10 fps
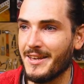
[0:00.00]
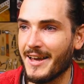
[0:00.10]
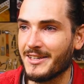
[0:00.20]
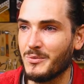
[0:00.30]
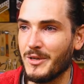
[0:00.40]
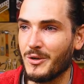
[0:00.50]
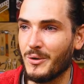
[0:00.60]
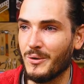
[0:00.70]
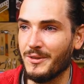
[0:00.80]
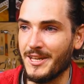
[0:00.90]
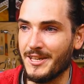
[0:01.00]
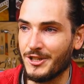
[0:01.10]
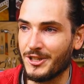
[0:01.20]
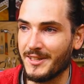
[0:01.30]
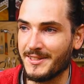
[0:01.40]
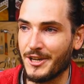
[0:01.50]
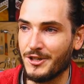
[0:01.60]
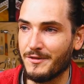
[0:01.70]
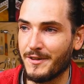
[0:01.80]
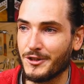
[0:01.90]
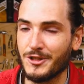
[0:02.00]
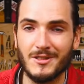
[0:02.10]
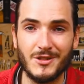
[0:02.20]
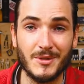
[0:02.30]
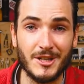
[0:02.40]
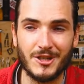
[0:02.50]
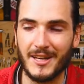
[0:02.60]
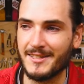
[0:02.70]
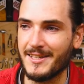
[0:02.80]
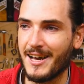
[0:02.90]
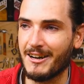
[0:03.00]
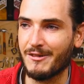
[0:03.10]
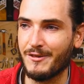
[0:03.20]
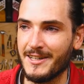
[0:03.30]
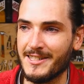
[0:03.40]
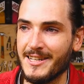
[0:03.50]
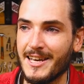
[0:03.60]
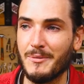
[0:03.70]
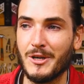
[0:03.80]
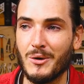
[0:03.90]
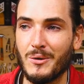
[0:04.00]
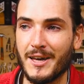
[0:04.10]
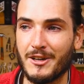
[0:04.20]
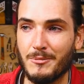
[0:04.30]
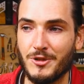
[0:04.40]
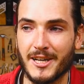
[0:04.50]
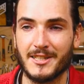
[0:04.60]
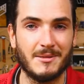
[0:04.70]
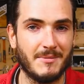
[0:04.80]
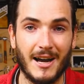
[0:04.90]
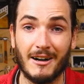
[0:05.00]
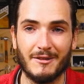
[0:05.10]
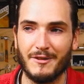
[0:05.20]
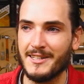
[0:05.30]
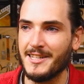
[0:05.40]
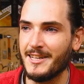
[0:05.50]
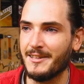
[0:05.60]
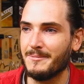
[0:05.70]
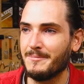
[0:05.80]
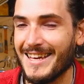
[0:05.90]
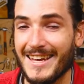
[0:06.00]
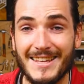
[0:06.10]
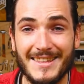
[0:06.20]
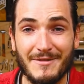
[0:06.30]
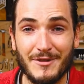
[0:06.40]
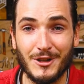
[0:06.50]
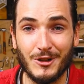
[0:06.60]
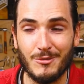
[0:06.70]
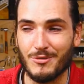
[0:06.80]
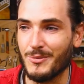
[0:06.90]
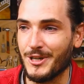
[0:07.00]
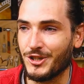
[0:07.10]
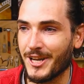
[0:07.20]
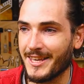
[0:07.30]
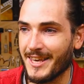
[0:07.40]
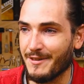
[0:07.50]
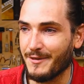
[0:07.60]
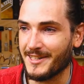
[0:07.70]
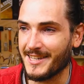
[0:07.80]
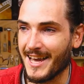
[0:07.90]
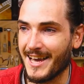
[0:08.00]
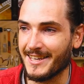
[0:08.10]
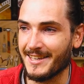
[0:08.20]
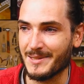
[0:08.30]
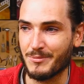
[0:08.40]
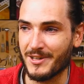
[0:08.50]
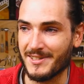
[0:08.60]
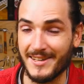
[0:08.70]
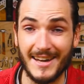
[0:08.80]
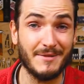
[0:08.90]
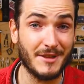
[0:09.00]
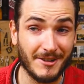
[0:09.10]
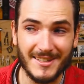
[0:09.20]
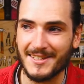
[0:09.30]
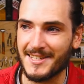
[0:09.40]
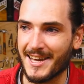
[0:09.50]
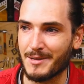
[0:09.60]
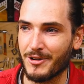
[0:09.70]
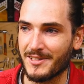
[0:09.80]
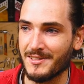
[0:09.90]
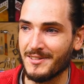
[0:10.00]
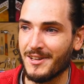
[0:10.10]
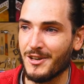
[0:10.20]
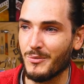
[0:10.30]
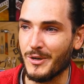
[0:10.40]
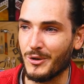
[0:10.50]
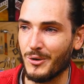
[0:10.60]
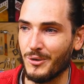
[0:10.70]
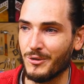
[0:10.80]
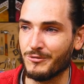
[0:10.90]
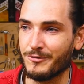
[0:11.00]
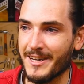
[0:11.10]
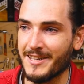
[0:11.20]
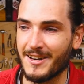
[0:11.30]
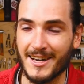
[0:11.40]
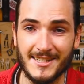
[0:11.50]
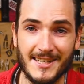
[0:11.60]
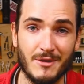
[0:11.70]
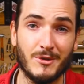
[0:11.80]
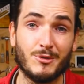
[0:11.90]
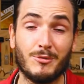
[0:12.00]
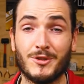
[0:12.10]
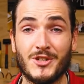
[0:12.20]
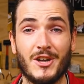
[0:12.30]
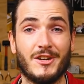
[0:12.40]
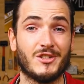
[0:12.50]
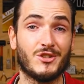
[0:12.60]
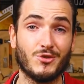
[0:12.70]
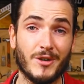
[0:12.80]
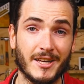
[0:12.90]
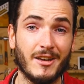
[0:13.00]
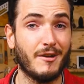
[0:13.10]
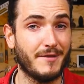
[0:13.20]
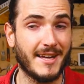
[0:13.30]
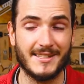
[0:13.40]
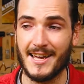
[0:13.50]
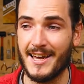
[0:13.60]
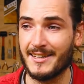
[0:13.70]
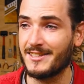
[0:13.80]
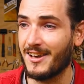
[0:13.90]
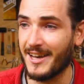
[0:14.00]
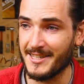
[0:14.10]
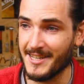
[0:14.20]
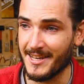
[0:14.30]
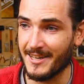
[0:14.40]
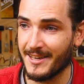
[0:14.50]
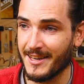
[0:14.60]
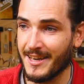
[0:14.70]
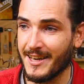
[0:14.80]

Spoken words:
Next, we call the initialization function to initialize the RFID, and we call that object RFID. In the infinite loop, we check if a tag is present, and if there is a tag present, we call readid, which will return a string of that tag's ID.